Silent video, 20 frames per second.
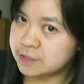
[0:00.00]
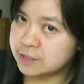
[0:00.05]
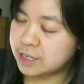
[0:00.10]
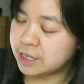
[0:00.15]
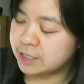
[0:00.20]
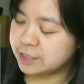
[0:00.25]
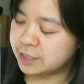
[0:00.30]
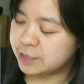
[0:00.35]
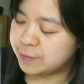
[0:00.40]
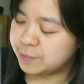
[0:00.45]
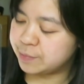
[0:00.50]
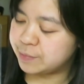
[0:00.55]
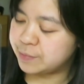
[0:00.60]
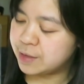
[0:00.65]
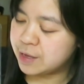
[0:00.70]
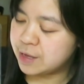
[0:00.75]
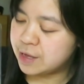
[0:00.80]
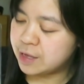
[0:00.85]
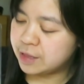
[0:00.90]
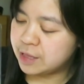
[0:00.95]
tell him,
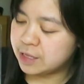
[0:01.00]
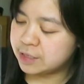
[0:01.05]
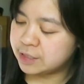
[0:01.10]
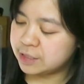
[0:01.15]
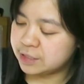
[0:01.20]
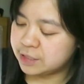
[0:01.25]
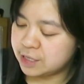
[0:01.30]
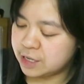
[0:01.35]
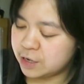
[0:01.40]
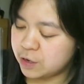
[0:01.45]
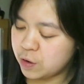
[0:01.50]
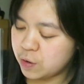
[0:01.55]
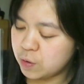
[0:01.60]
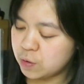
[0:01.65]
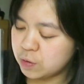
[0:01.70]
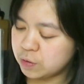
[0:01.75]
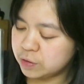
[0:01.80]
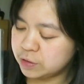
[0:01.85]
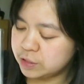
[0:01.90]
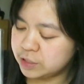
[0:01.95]
this is the
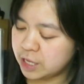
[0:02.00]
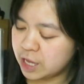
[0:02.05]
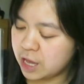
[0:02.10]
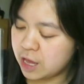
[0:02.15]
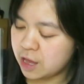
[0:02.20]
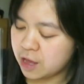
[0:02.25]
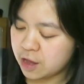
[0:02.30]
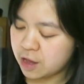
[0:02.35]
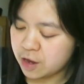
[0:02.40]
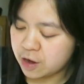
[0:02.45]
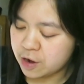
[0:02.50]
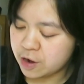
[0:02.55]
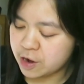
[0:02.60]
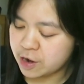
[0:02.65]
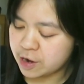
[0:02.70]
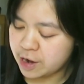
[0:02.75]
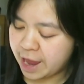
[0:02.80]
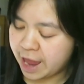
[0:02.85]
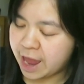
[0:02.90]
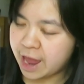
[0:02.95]
nose,
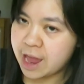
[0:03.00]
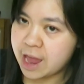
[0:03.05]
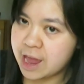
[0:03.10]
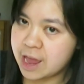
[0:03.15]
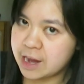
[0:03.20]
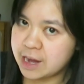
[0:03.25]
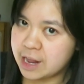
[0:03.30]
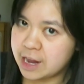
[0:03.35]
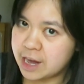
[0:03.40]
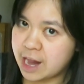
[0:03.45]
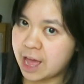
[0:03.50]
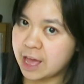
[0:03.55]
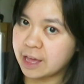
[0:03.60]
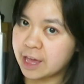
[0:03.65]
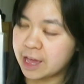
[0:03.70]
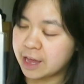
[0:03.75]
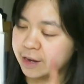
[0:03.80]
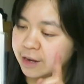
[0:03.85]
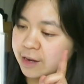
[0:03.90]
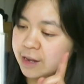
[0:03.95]
ear, hand, and
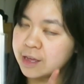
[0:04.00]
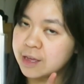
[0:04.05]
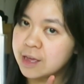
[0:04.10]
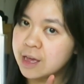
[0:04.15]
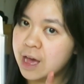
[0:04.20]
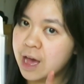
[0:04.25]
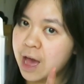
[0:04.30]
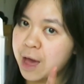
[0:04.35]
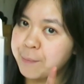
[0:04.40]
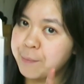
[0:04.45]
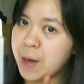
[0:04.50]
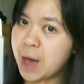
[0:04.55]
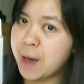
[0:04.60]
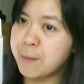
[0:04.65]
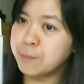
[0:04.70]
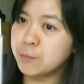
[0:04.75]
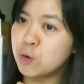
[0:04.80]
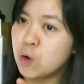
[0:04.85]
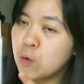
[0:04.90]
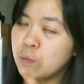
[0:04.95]

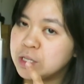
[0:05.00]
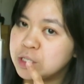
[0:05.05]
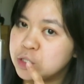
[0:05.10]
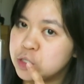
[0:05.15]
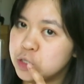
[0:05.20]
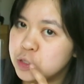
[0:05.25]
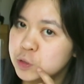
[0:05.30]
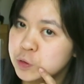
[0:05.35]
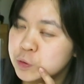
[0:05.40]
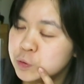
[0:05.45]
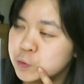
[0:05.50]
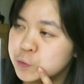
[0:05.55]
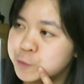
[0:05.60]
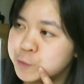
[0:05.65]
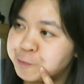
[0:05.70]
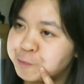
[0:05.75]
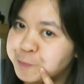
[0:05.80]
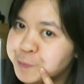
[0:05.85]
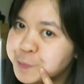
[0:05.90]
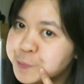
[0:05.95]
I'm going
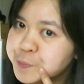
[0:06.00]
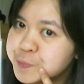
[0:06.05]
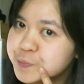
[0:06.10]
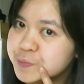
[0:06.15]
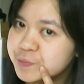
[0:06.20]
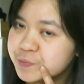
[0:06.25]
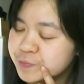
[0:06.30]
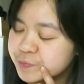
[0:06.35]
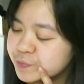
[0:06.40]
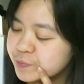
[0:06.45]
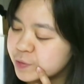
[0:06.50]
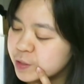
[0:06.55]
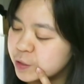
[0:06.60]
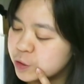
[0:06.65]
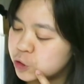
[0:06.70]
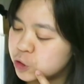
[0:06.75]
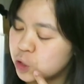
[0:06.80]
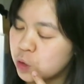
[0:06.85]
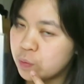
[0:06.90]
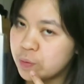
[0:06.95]
to
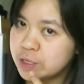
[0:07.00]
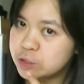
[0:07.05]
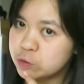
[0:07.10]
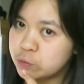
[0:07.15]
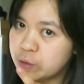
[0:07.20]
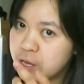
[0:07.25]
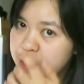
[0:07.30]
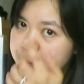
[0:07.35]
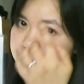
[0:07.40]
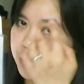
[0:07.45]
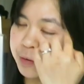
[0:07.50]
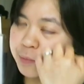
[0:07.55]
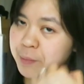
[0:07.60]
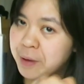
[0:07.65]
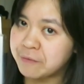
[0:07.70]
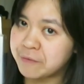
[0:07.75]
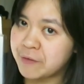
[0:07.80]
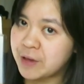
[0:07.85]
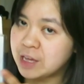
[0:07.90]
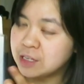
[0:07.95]
show it to him on
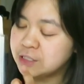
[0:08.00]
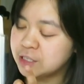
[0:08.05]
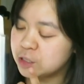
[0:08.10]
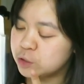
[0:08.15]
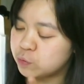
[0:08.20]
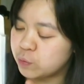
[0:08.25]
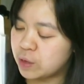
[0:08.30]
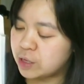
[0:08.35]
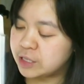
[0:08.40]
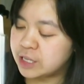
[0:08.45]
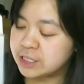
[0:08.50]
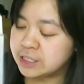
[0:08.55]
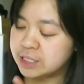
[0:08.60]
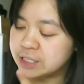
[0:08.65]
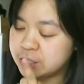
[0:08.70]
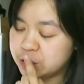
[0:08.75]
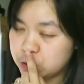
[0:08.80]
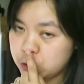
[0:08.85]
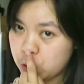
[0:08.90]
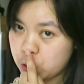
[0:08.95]
my face as well. This
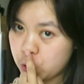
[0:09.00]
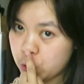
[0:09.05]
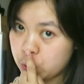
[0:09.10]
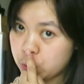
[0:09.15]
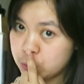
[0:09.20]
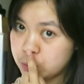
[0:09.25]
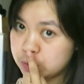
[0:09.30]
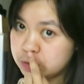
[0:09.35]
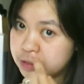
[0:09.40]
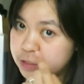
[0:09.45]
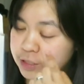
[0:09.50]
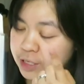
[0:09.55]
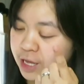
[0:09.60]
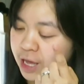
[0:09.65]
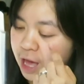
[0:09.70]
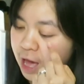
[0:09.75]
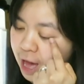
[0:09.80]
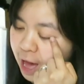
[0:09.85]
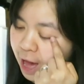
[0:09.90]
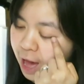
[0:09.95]
is nose,
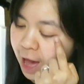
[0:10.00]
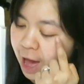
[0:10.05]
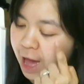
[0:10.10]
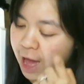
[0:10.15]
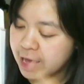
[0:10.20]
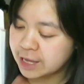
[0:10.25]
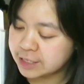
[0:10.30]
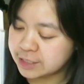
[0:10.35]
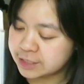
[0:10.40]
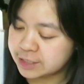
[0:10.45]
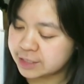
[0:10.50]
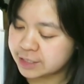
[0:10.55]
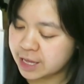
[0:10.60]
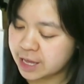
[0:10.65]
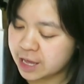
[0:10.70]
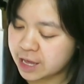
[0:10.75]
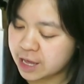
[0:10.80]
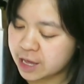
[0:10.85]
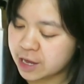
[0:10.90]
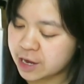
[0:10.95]
eyes,
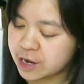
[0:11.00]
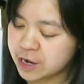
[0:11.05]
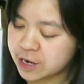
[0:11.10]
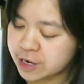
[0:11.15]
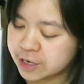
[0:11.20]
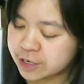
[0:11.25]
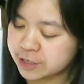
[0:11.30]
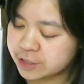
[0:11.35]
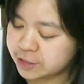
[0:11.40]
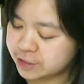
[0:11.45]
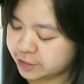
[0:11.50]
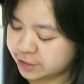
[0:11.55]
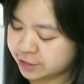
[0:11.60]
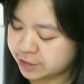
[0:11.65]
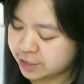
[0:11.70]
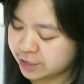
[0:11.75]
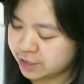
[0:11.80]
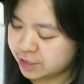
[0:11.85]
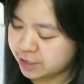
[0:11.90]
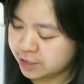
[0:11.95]
ears,
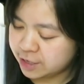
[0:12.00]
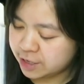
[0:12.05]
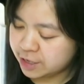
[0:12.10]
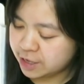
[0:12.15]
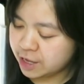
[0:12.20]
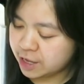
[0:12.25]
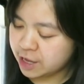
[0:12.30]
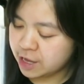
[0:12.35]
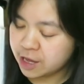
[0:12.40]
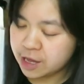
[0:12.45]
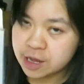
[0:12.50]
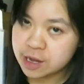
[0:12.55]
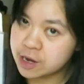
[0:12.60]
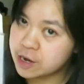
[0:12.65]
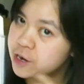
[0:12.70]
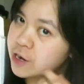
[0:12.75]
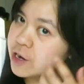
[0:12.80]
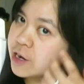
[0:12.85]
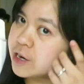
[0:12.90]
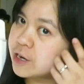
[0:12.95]

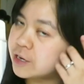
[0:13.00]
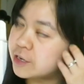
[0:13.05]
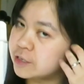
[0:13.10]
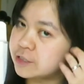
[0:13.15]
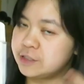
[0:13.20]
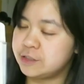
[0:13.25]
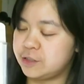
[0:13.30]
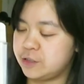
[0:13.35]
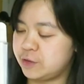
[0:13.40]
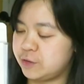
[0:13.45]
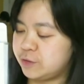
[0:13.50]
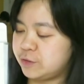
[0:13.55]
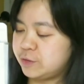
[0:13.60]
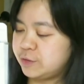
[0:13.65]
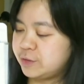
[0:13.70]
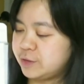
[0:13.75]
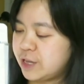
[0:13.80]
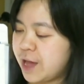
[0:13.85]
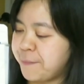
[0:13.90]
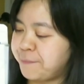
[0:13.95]
ear. So,
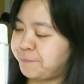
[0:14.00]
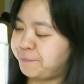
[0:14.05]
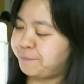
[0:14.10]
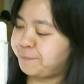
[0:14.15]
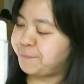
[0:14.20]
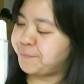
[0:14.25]
yep.